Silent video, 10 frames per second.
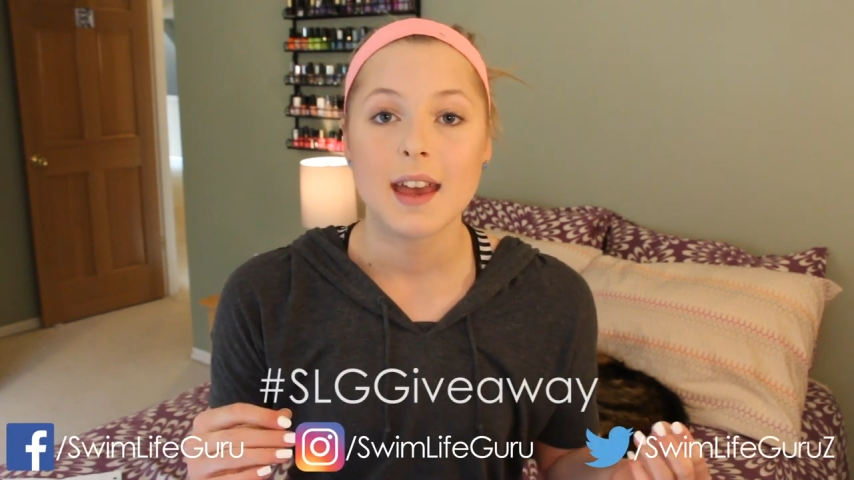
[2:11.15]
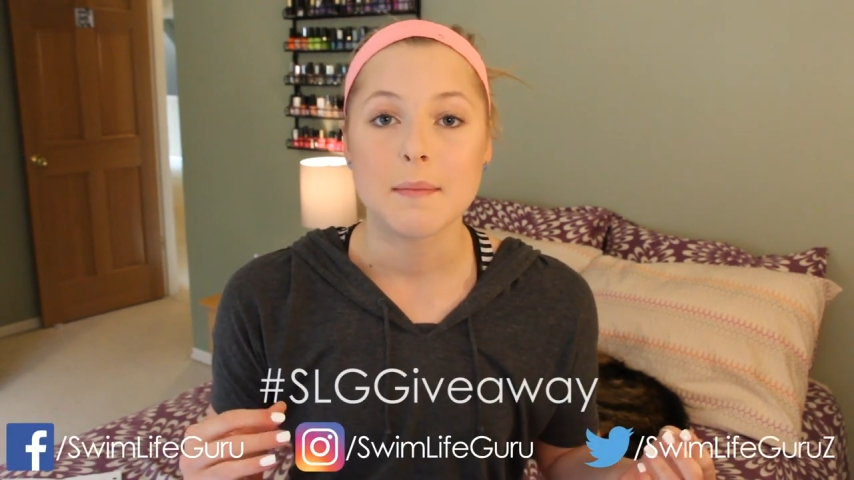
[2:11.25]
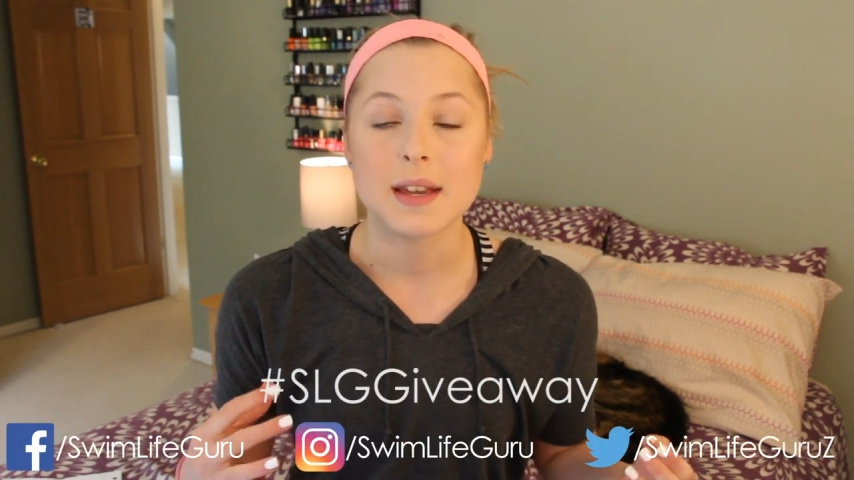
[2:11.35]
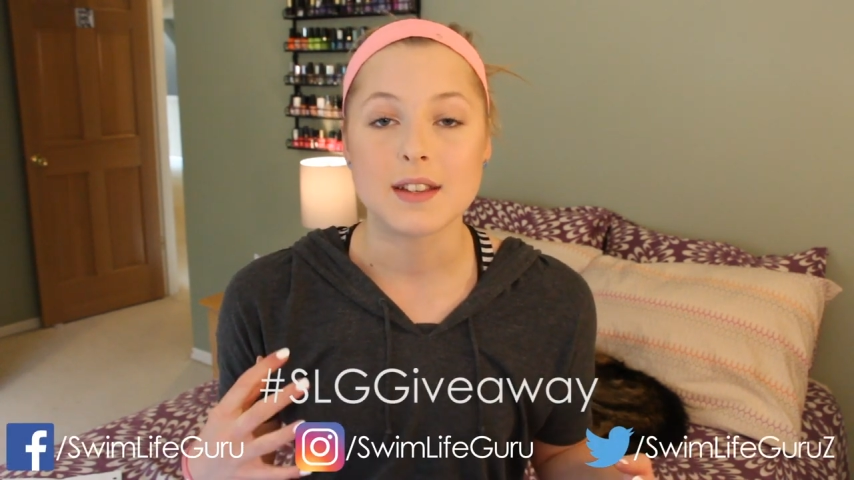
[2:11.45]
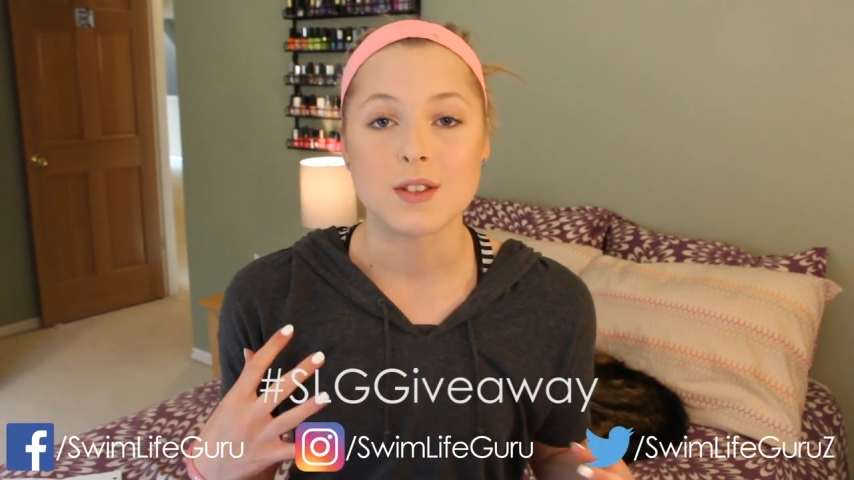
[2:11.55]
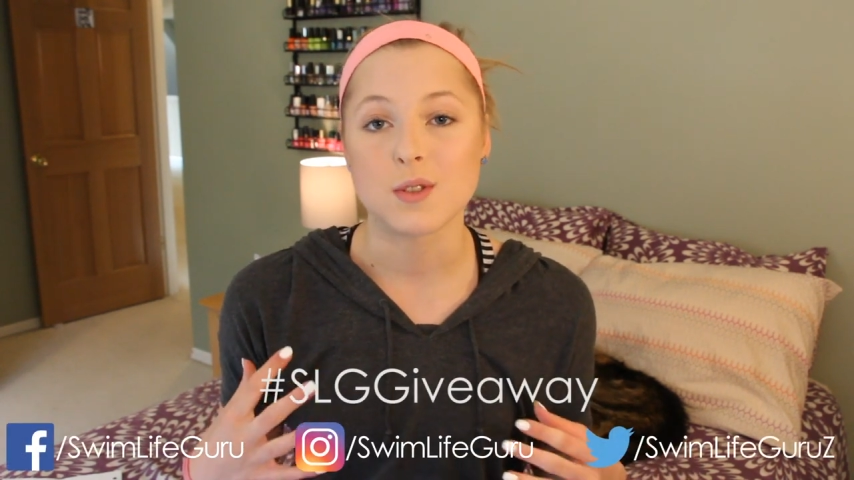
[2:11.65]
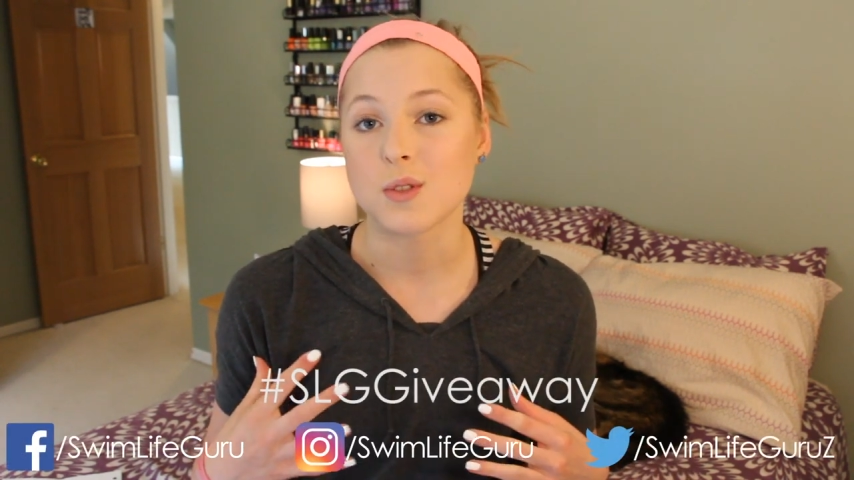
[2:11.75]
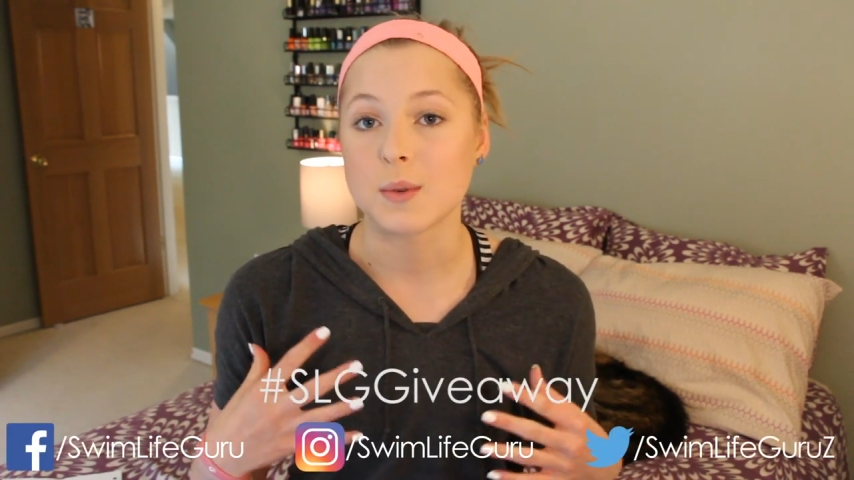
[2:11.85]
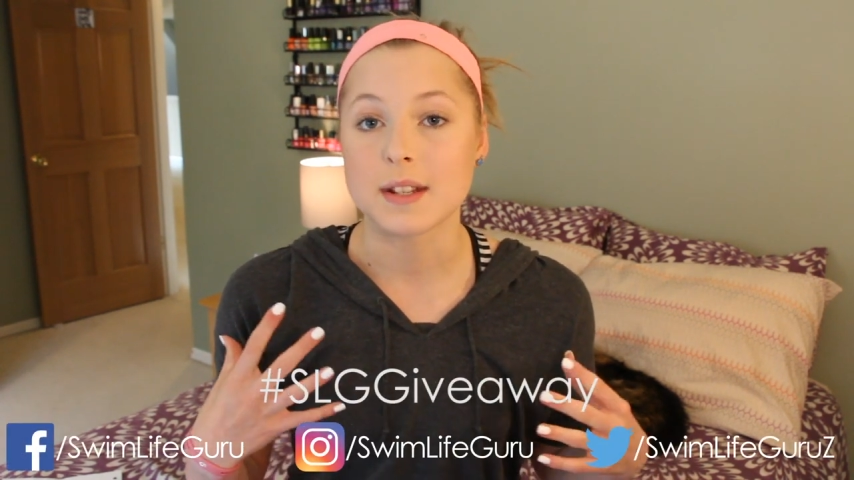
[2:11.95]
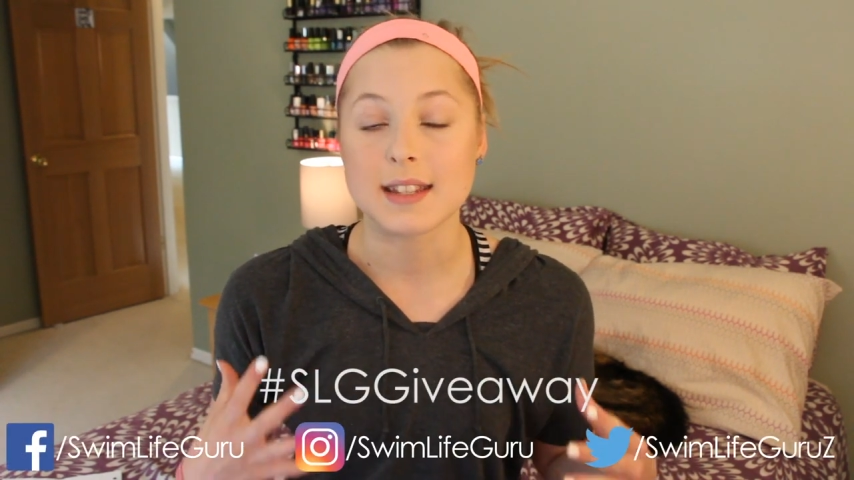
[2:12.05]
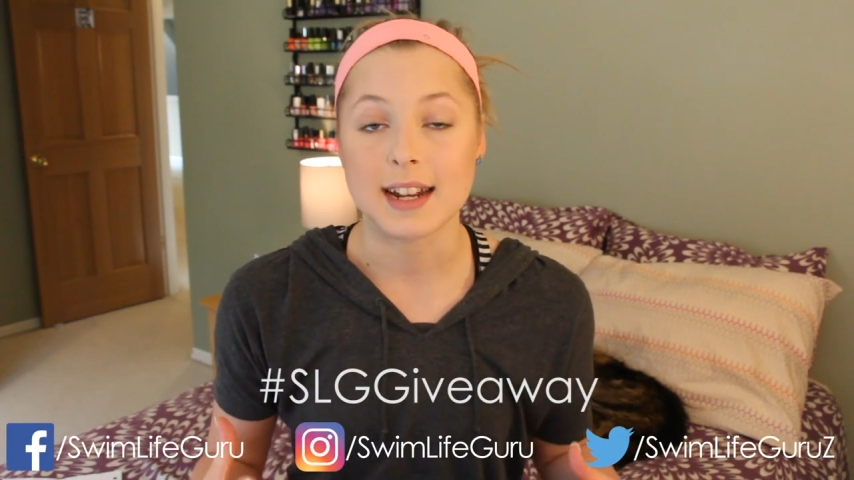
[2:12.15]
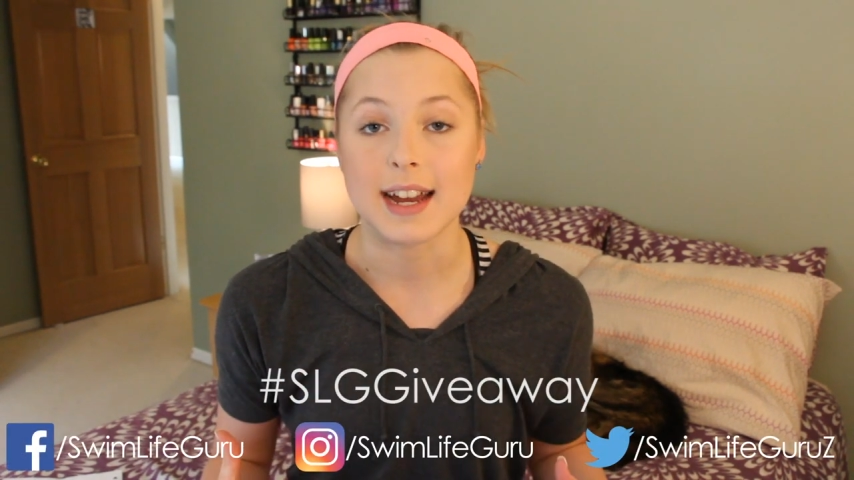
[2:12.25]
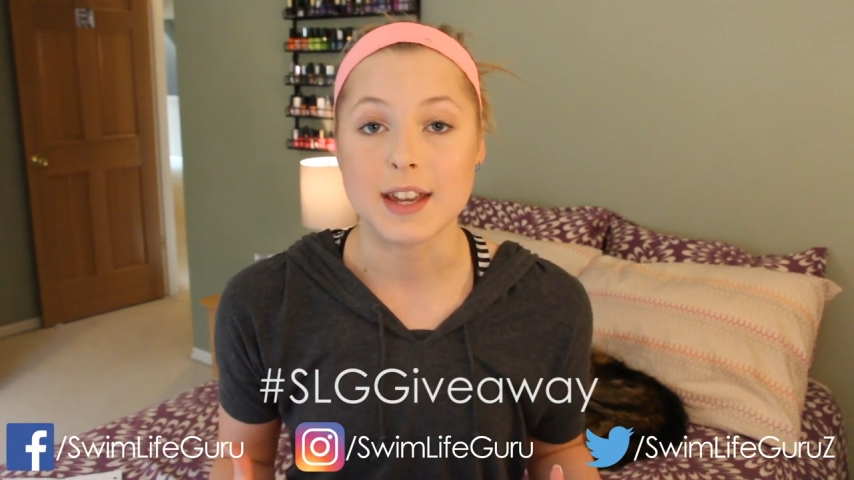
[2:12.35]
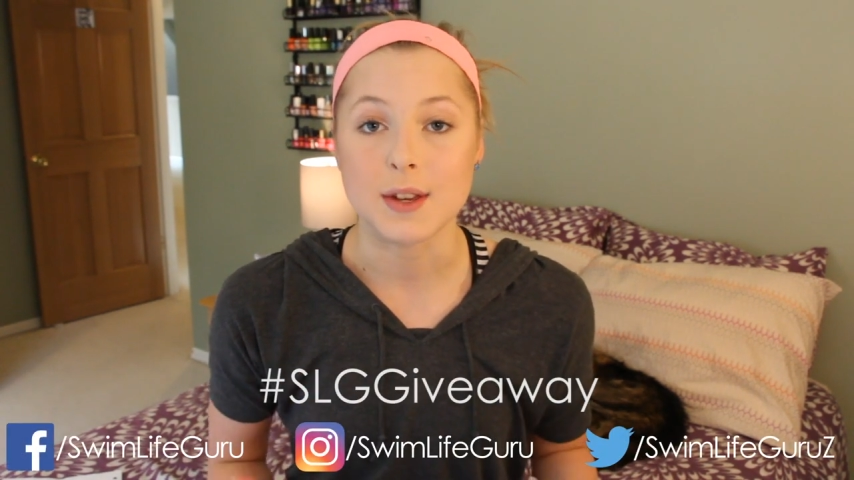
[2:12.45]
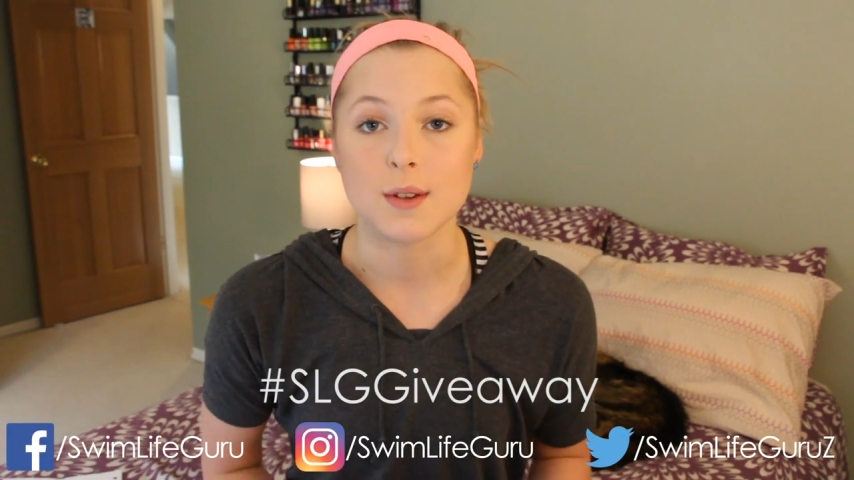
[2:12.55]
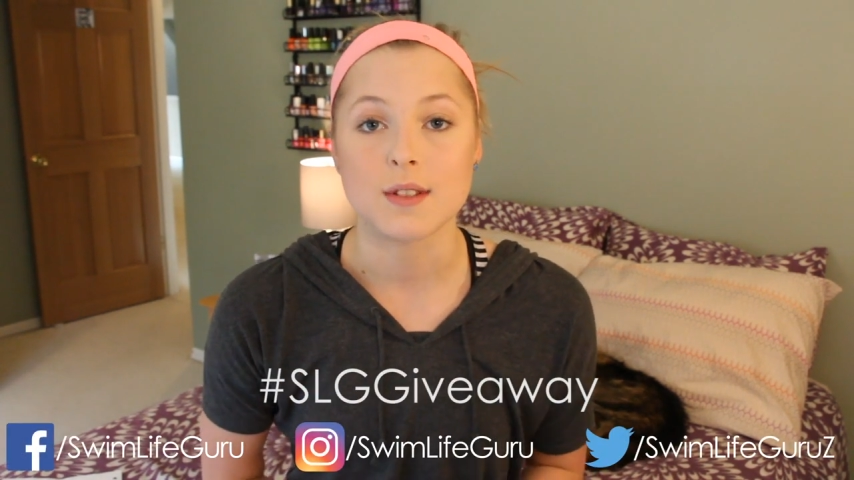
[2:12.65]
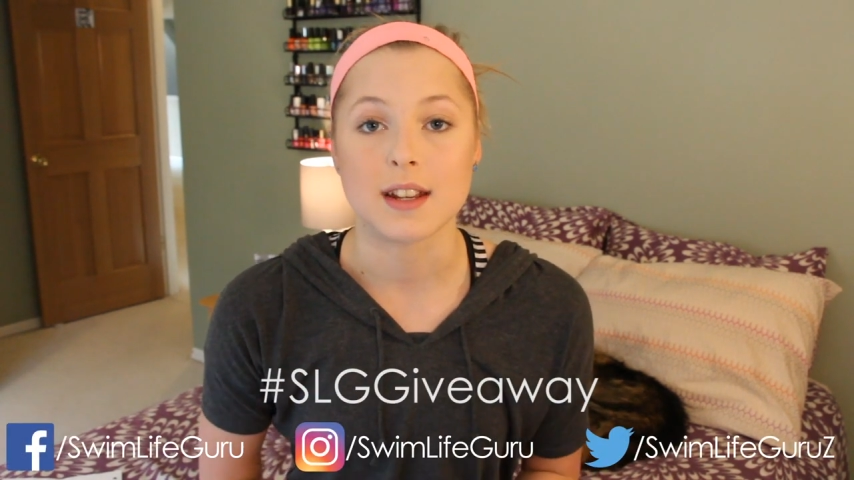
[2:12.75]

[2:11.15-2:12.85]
because those are the ones that I use,